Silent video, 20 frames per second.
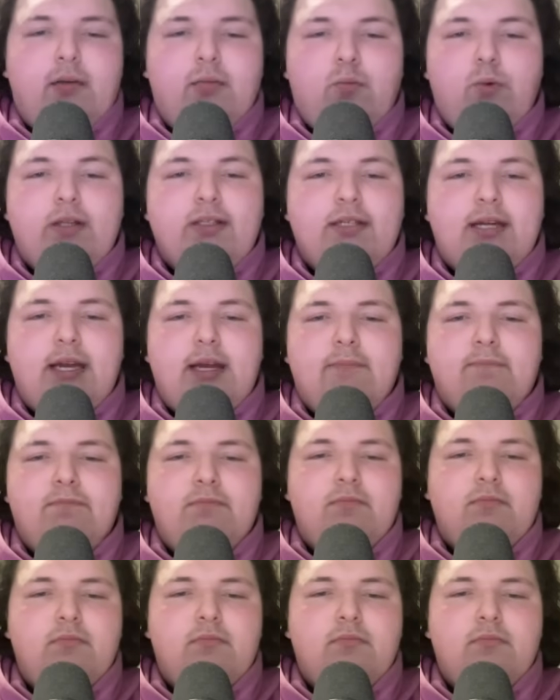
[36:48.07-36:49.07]
Wednesday,
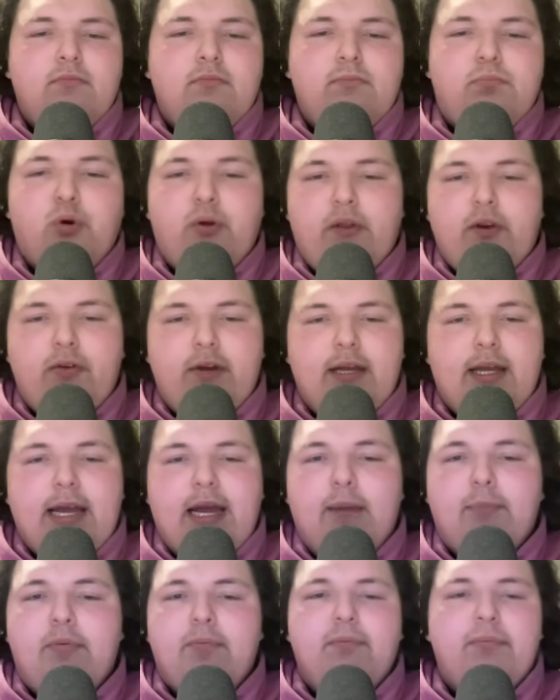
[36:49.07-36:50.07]
Portland
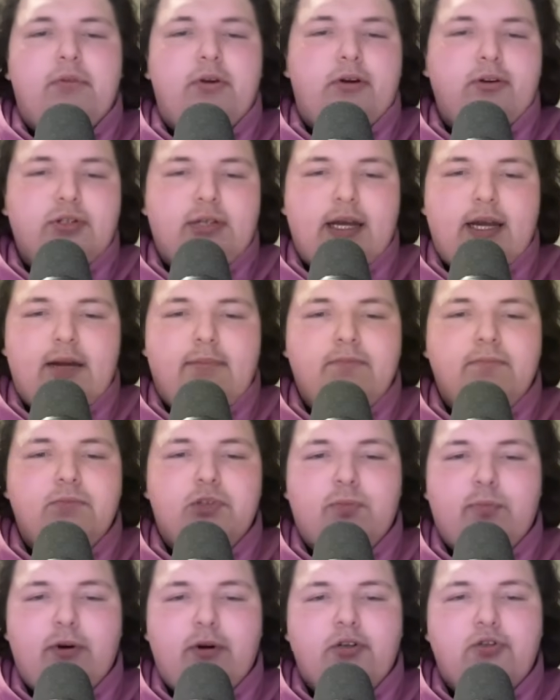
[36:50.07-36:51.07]
recap. Thursday,
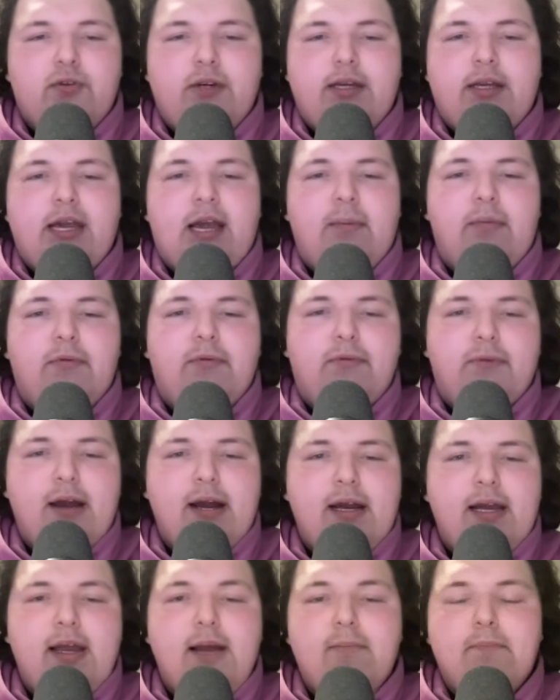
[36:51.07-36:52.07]
Spurs recap.
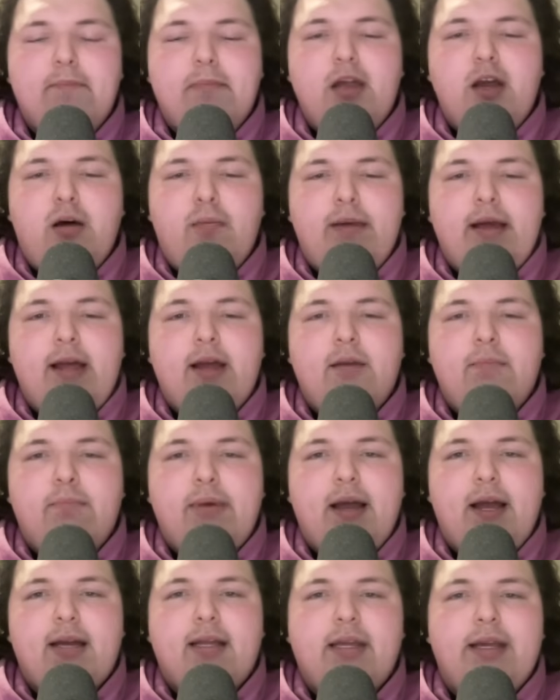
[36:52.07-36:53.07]
Friday, mailbag
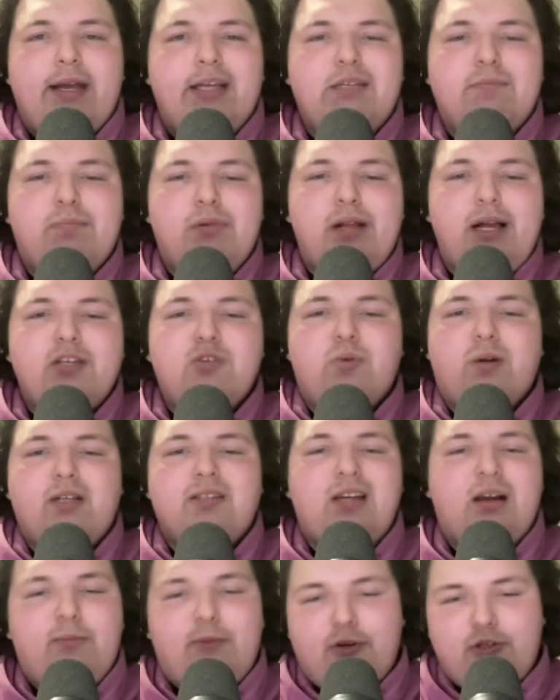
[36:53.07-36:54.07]
podcast. Plus, we're going
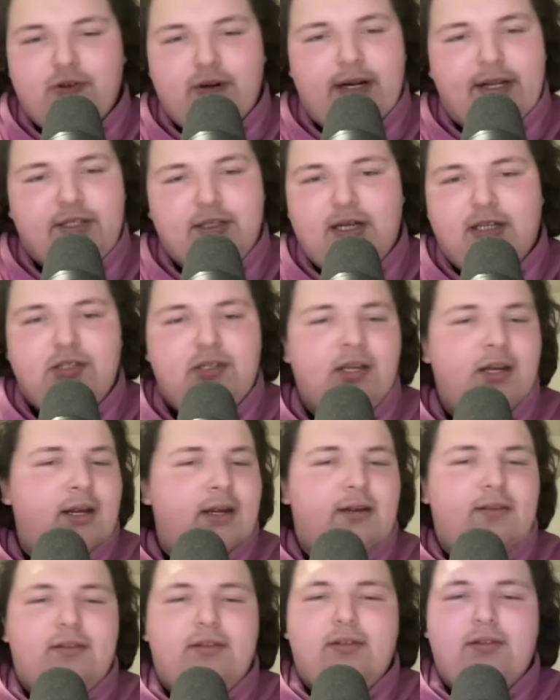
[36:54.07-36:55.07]
to talk more trades because
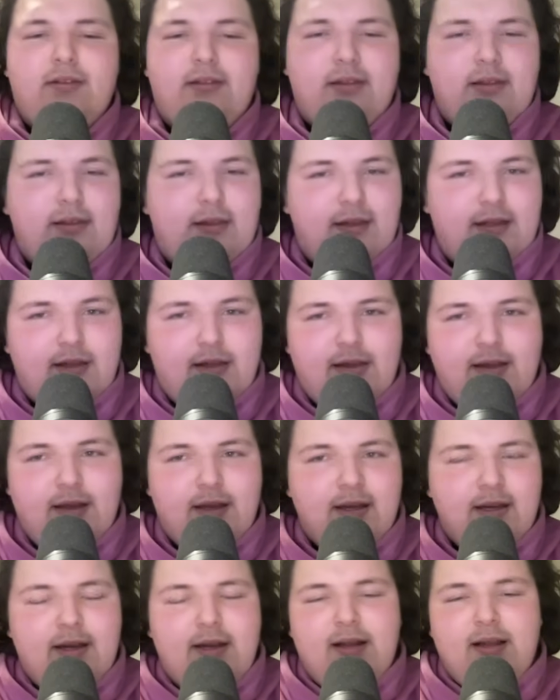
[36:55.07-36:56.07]
let
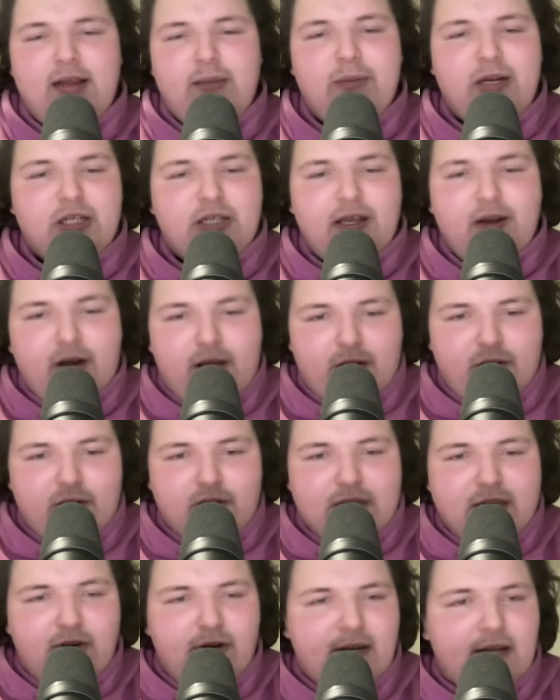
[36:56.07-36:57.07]
me just lay in a little
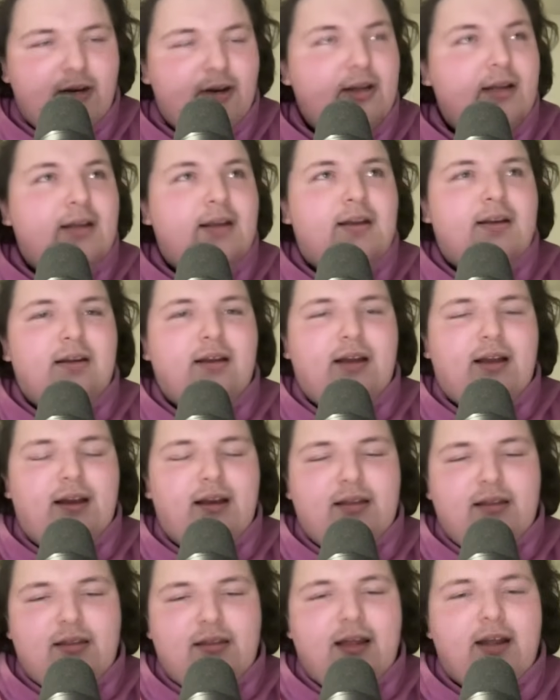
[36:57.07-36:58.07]
secret here.
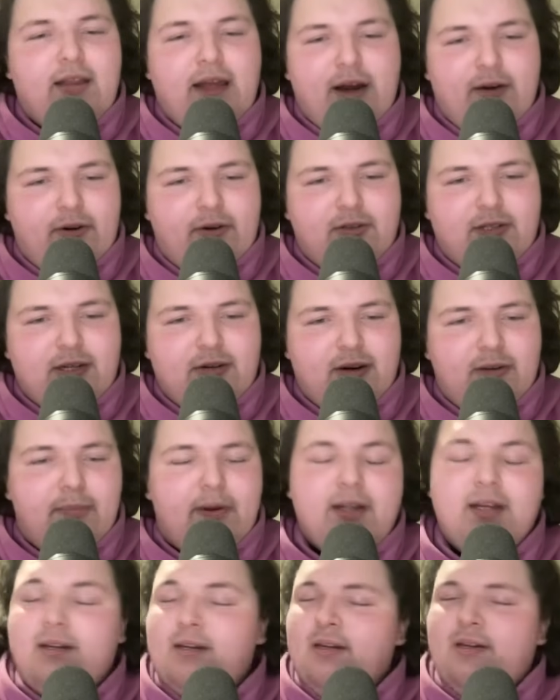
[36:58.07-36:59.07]
Not a real secret,
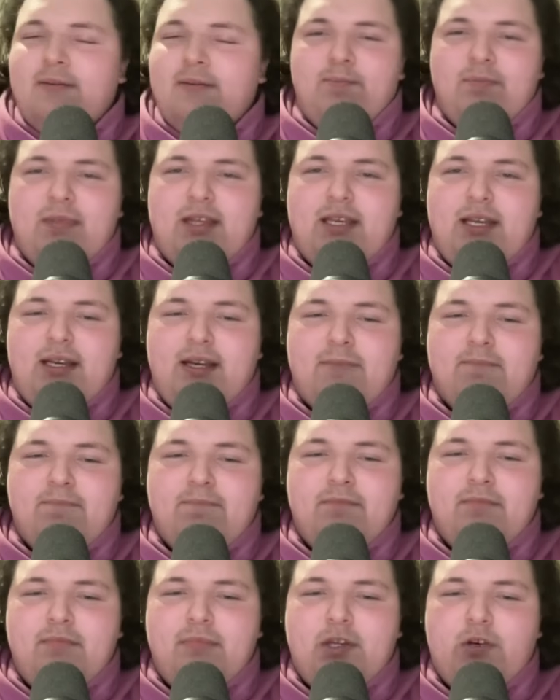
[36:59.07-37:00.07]
but the
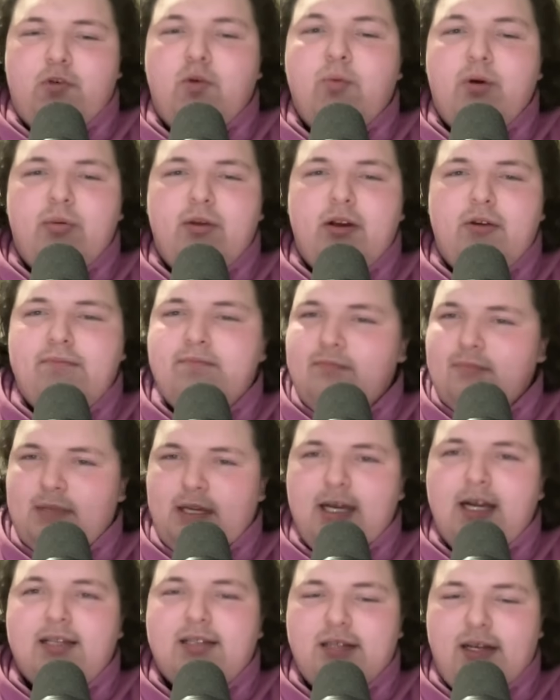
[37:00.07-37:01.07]
rumor mill,
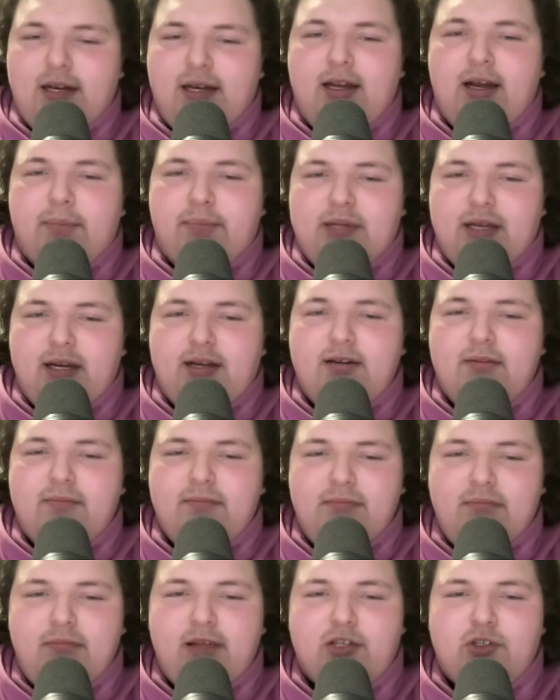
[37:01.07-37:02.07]
it's going to uptick
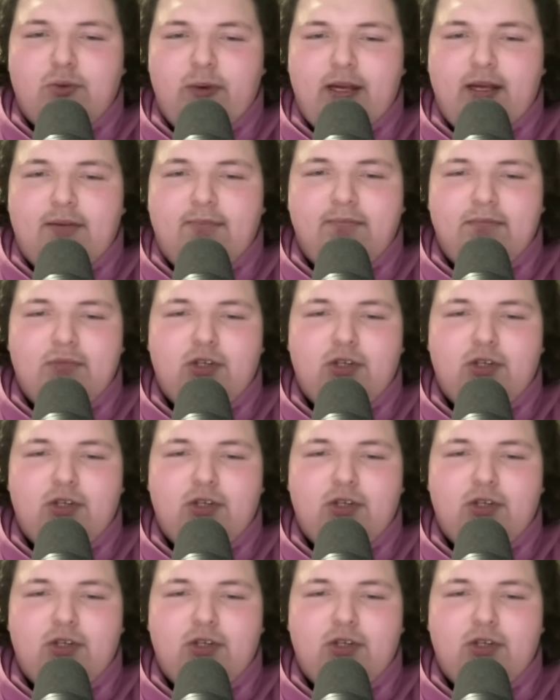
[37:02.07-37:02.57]
this week.